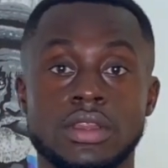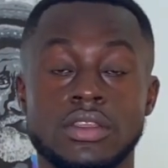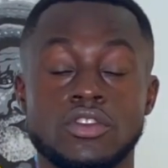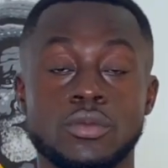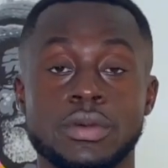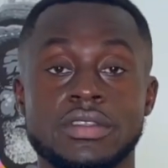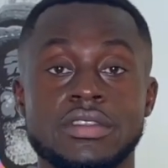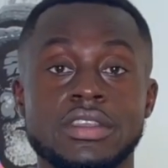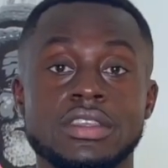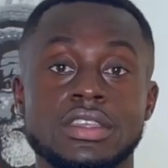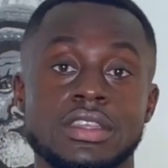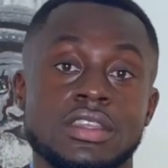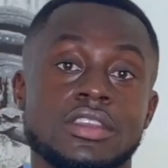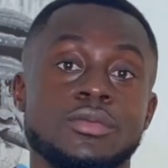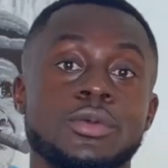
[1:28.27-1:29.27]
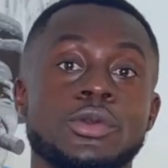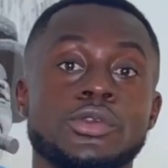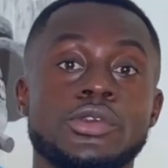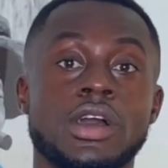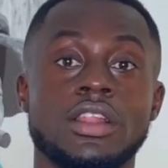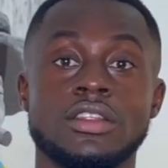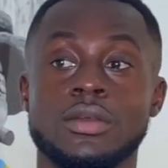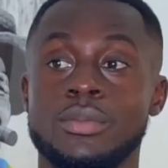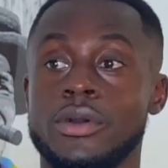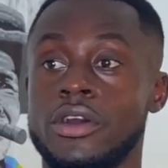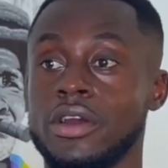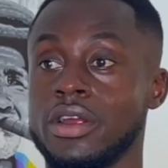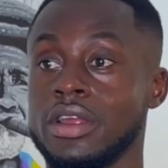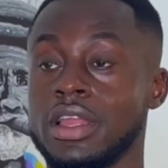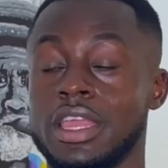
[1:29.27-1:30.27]
the superstition and the spirituality
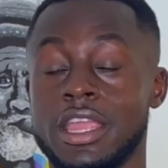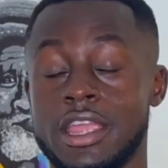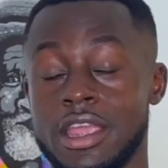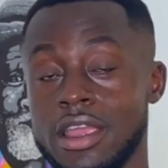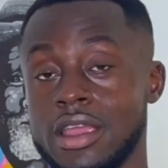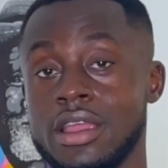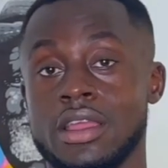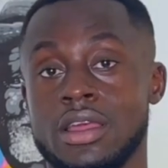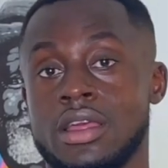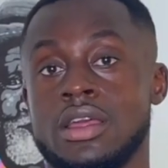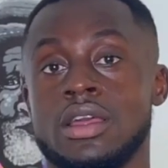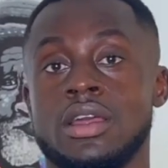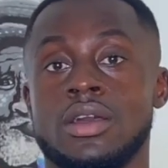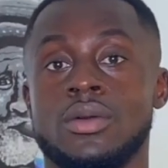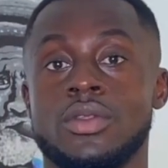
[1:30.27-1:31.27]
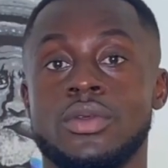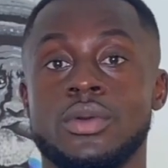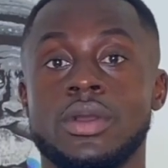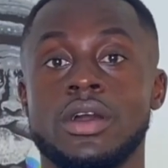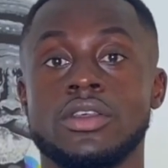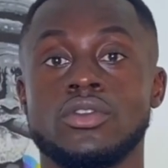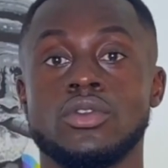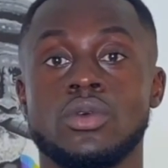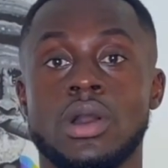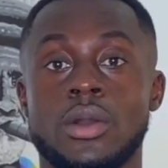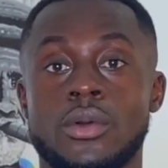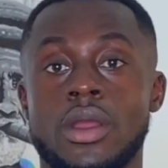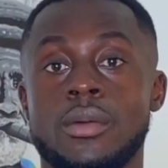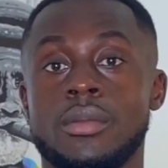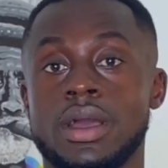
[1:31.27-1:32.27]
part here with regards to
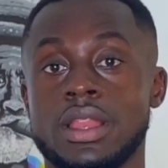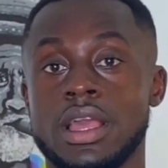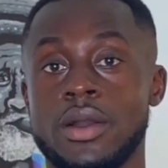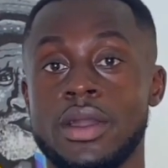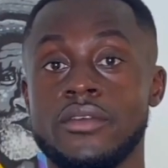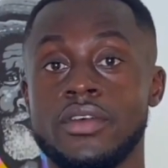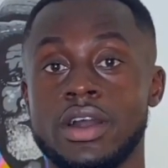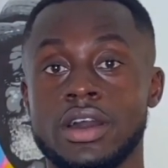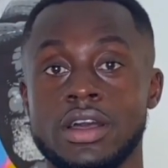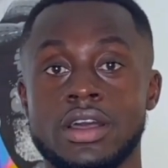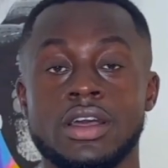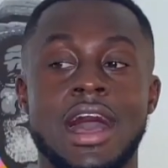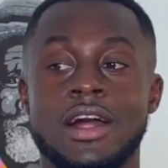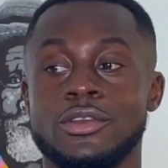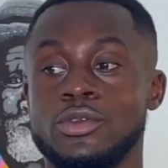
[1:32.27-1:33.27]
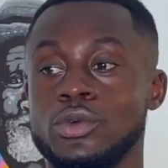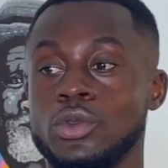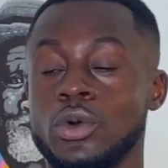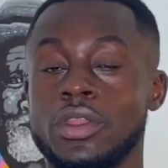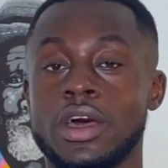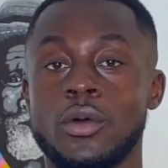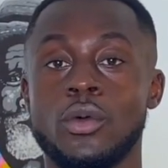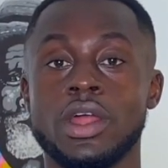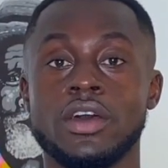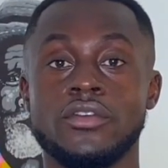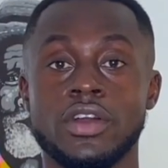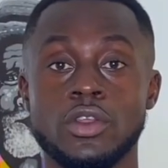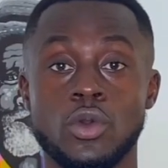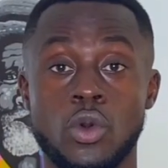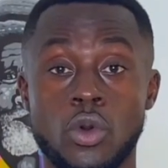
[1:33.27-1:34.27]
acquiring money. However, I do know that
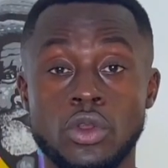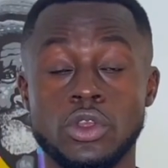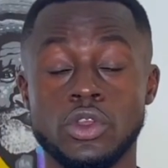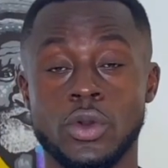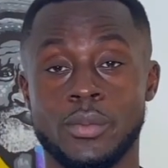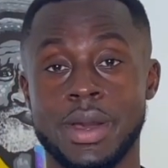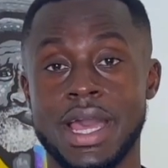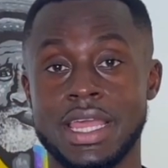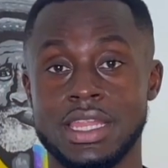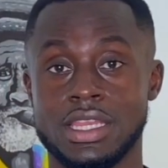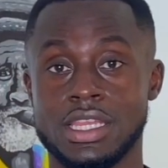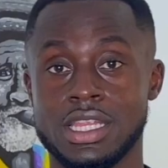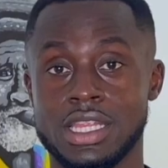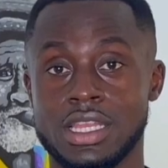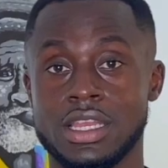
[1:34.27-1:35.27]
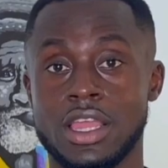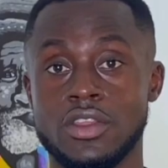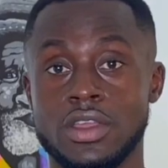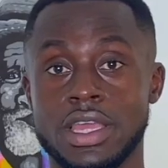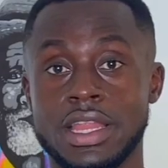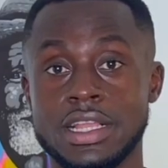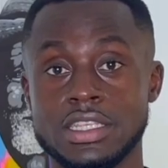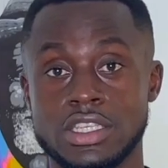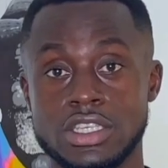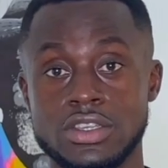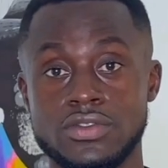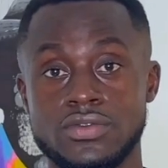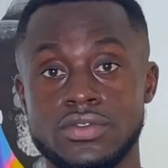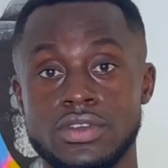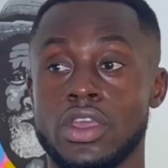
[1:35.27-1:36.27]
whatever you hold in your mind that you can
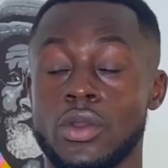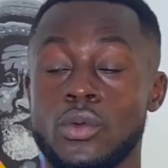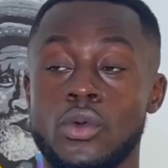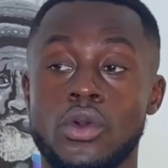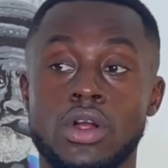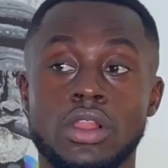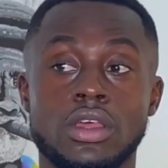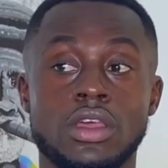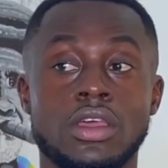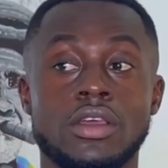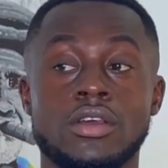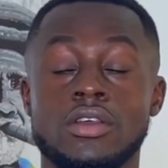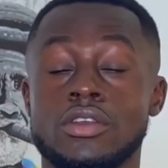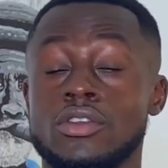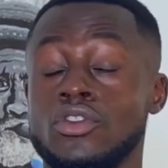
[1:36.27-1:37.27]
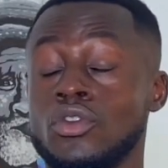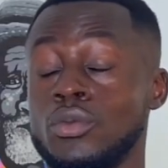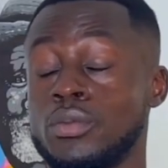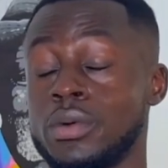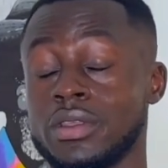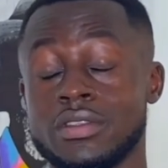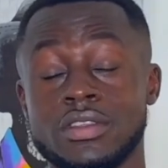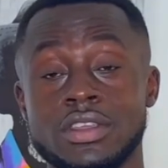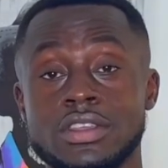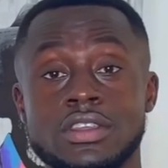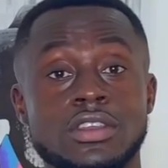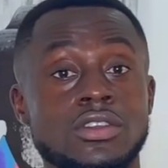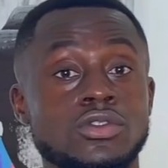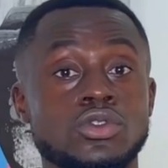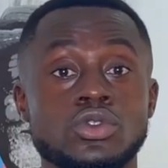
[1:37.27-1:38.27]
achieve, you can call it
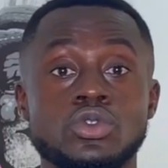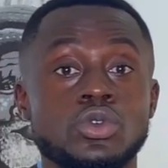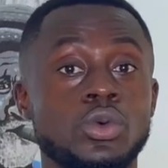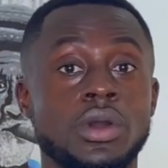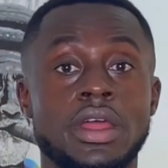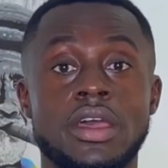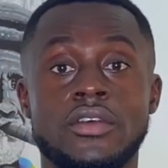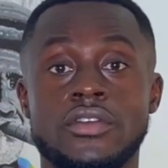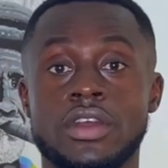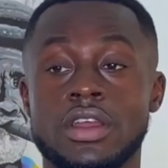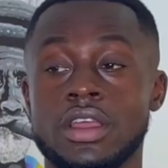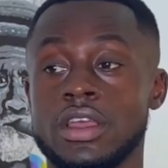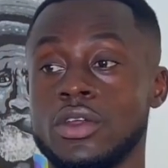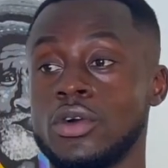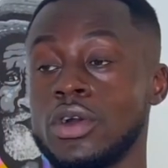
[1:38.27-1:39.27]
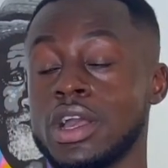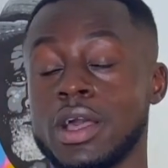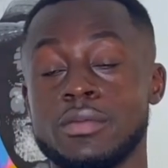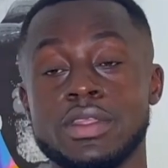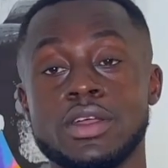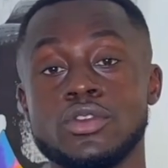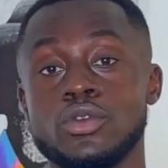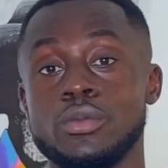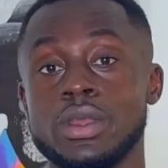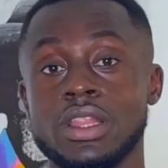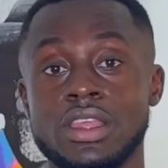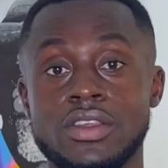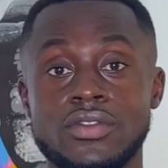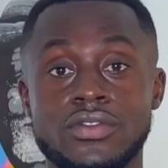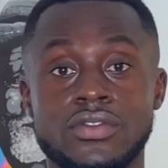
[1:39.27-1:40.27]
superstition, juju, whatever. It all comes down to belief.